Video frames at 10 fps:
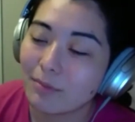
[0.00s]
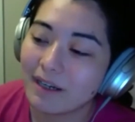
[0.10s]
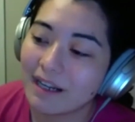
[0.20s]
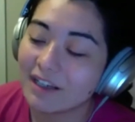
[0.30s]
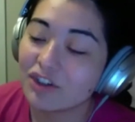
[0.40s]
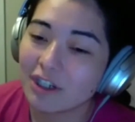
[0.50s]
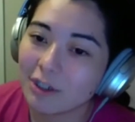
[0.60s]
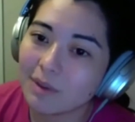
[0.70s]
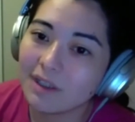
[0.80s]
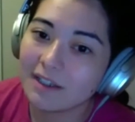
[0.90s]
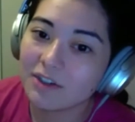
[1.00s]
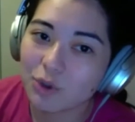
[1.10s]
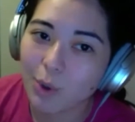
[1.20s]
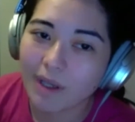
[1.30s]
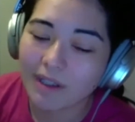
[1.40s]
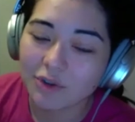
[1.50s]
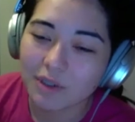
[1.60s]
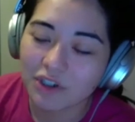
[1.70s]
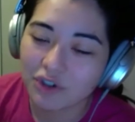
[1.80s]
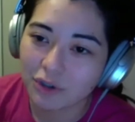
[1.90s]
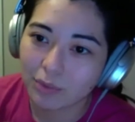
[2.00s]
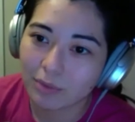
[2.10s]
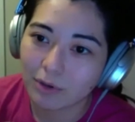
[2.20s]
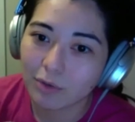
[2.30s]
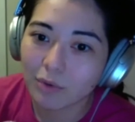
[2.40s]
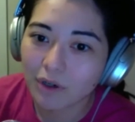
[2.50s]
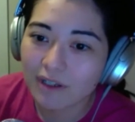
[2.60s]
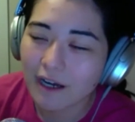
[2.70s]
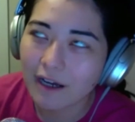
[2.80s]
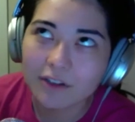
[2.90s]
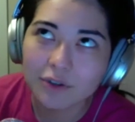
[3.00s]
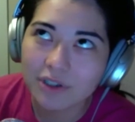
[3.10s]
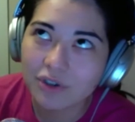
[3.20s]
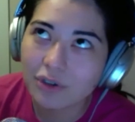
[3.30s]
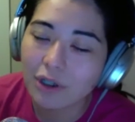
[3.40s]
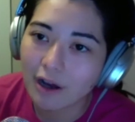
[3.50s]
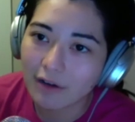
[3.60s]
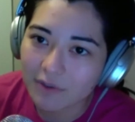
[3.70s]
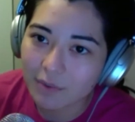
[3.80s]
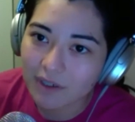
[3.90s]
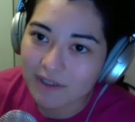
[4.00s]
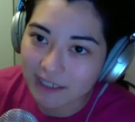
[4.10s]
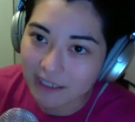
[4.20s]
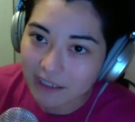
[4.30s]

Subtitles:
but that I genuinely enjoy in the traditional remote work and the traditional office work setting.